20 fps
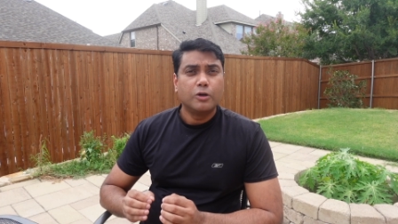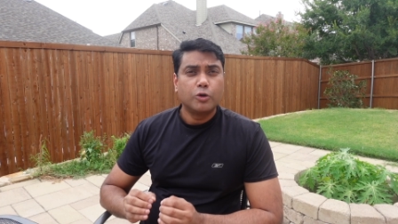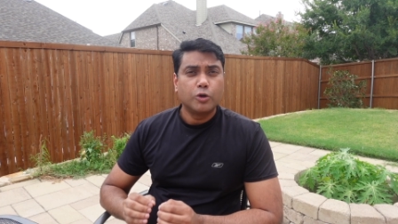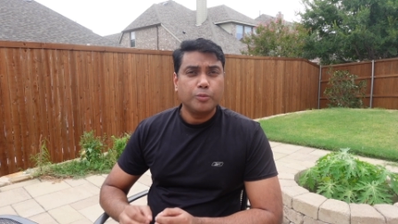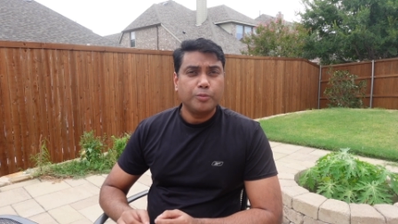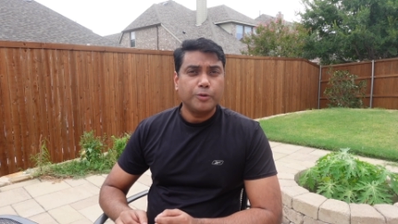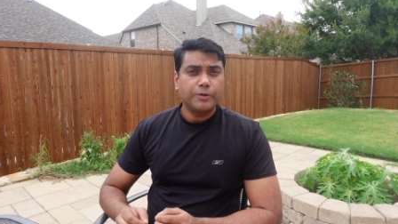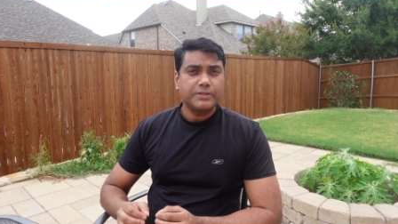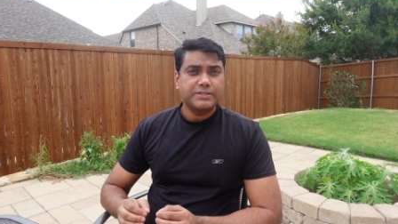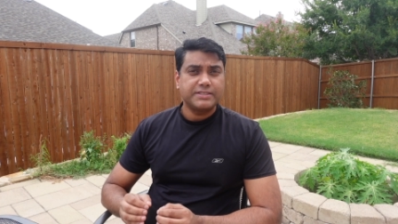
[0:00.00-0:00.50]

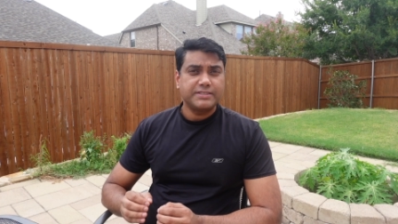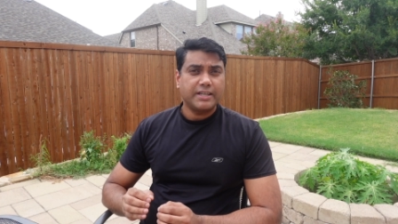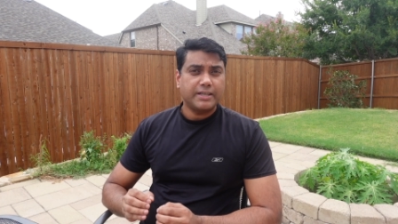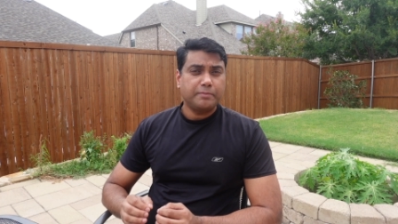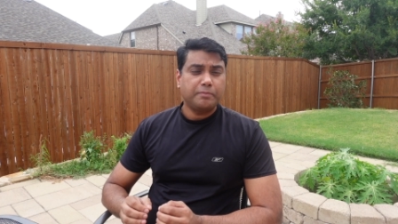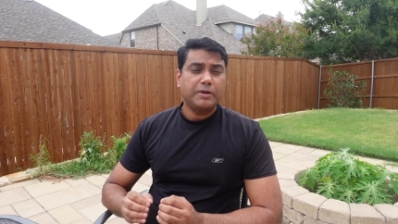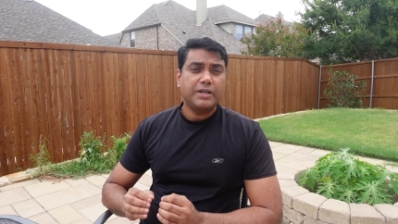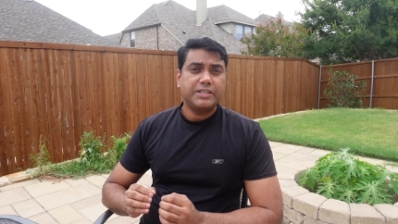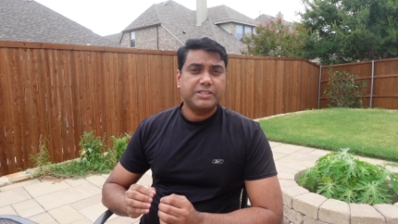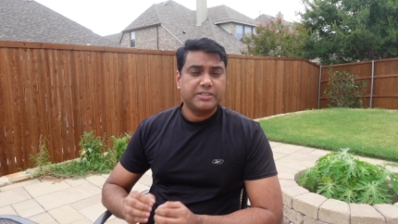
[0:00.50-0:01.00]
Robots
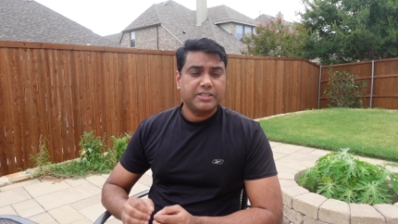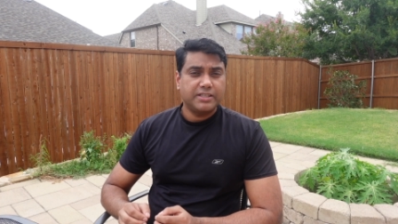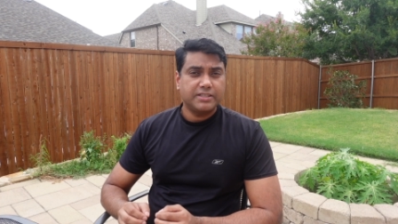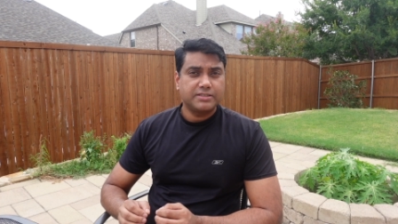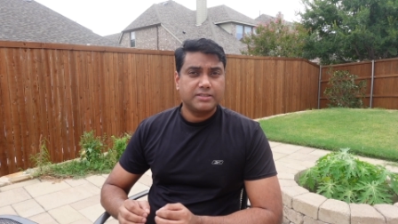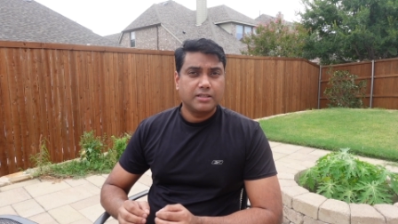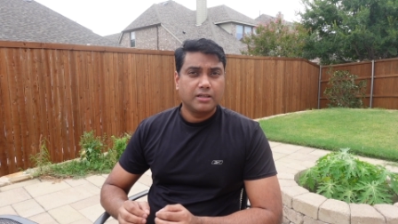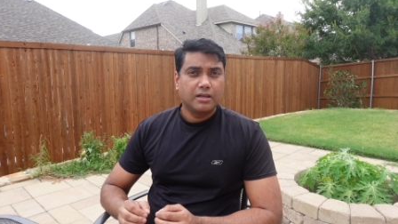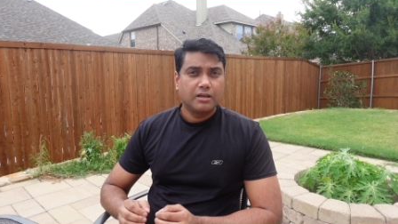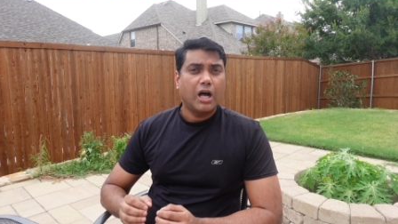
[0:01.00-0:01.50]
that play
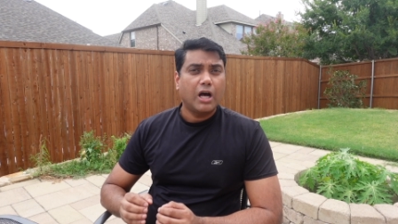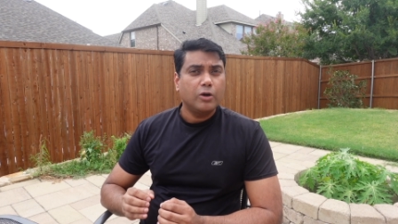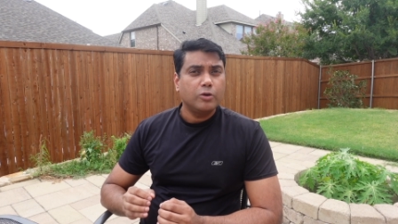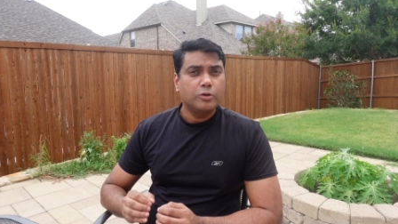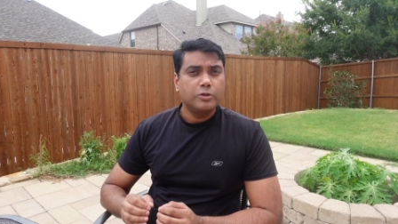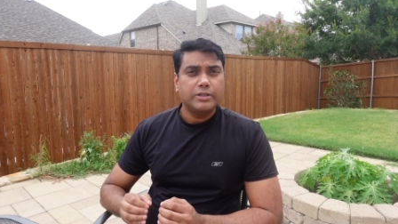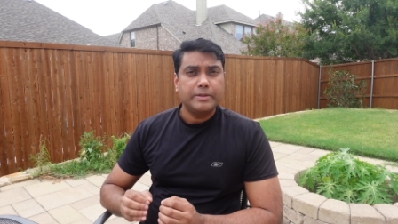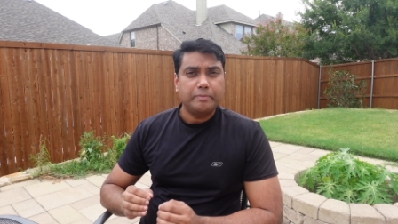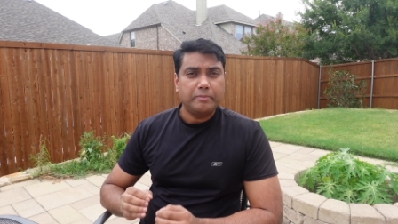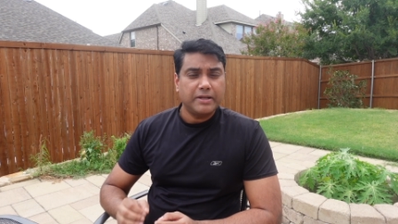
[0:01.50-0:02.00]
chess, how
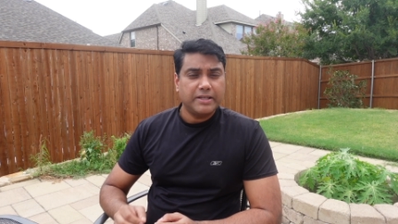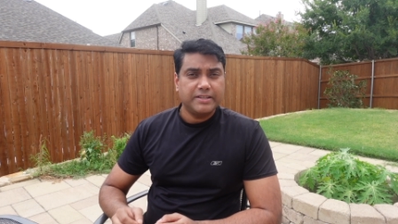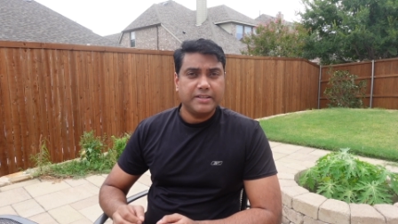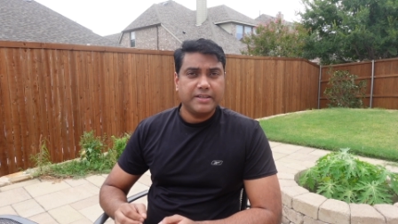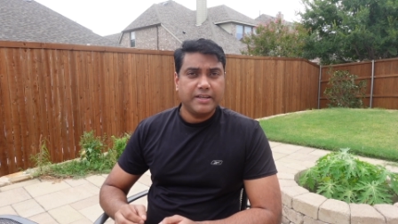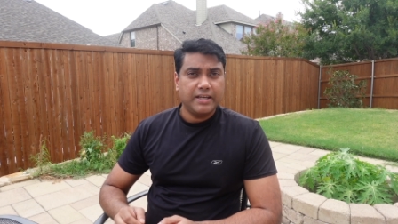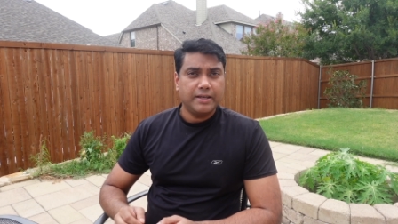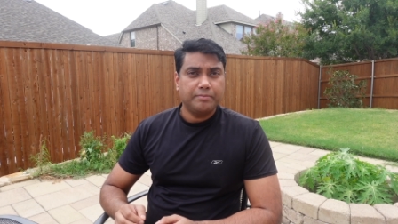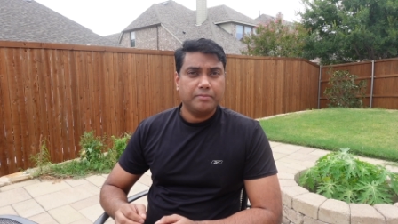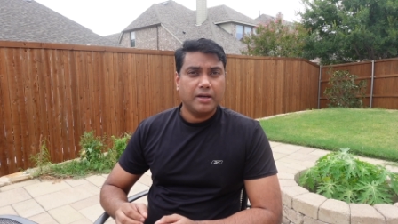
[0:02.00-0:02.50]
do they play the
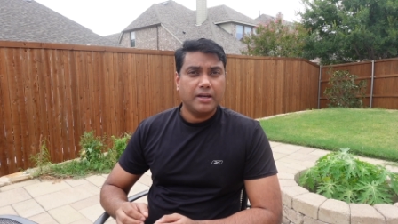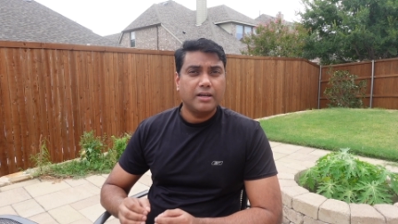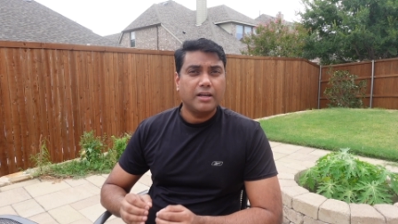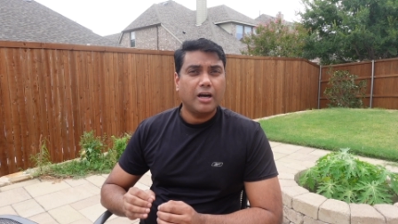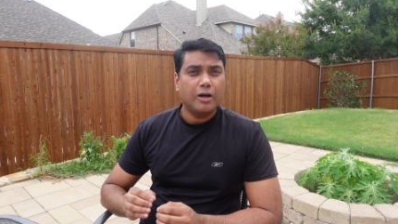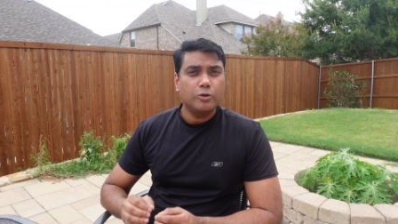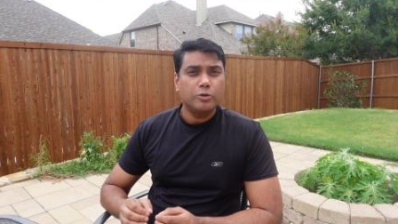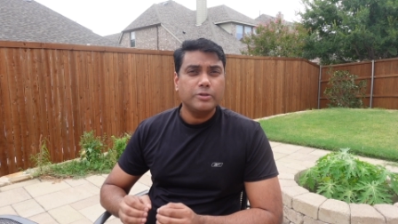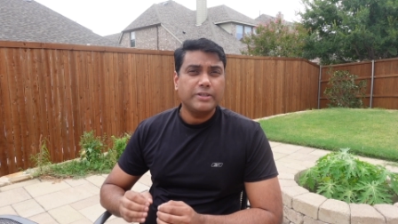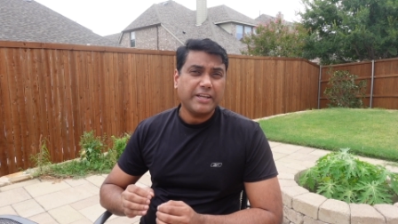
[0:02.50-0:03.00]
game and
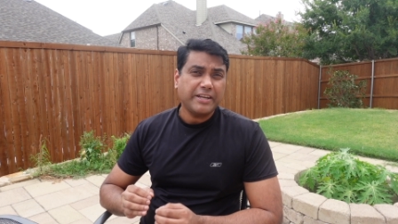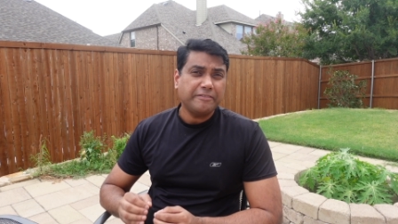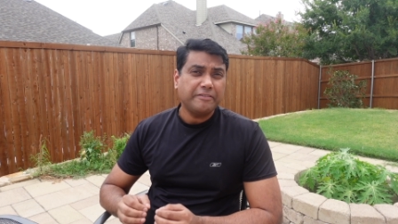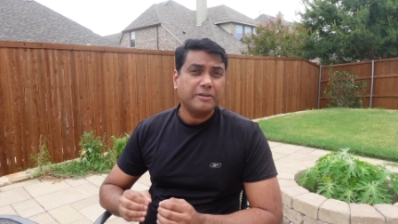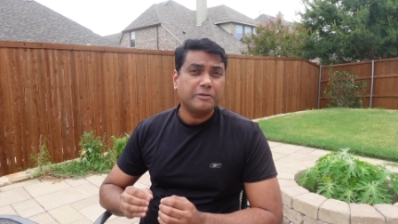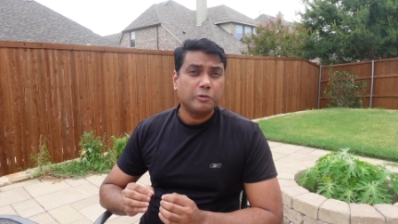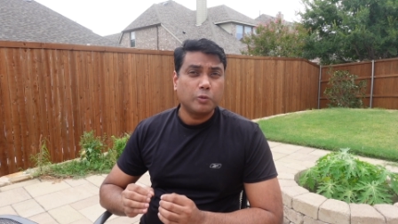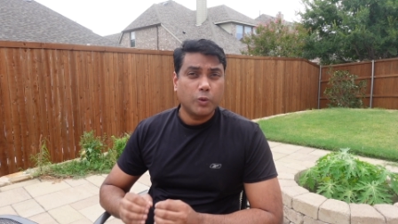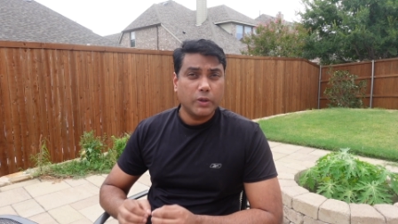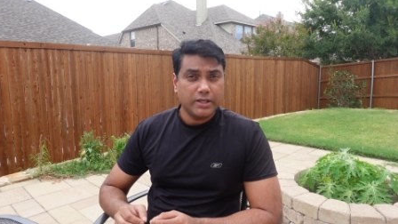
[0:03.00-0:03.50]
how do they
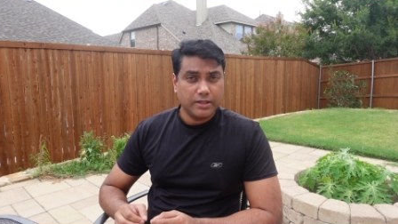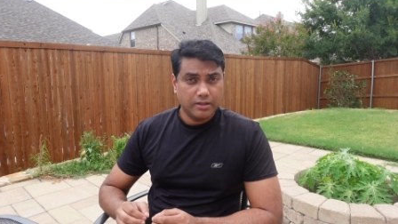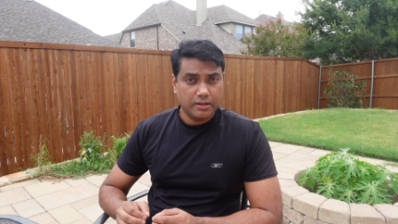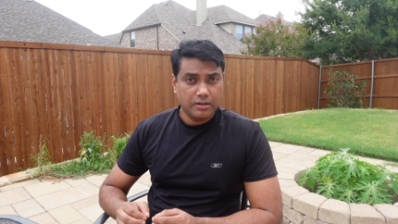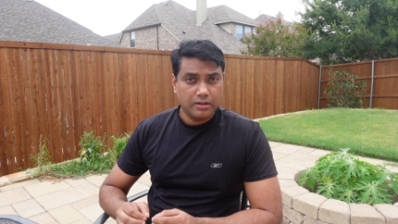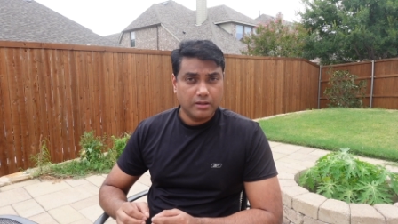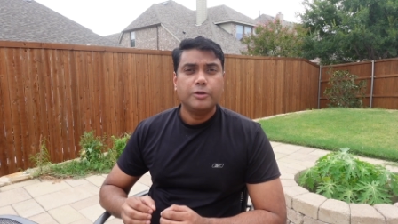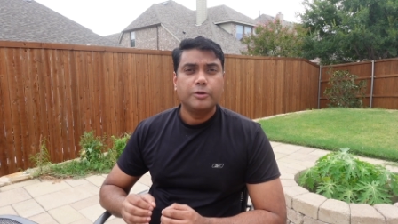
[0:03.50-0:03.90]
even win?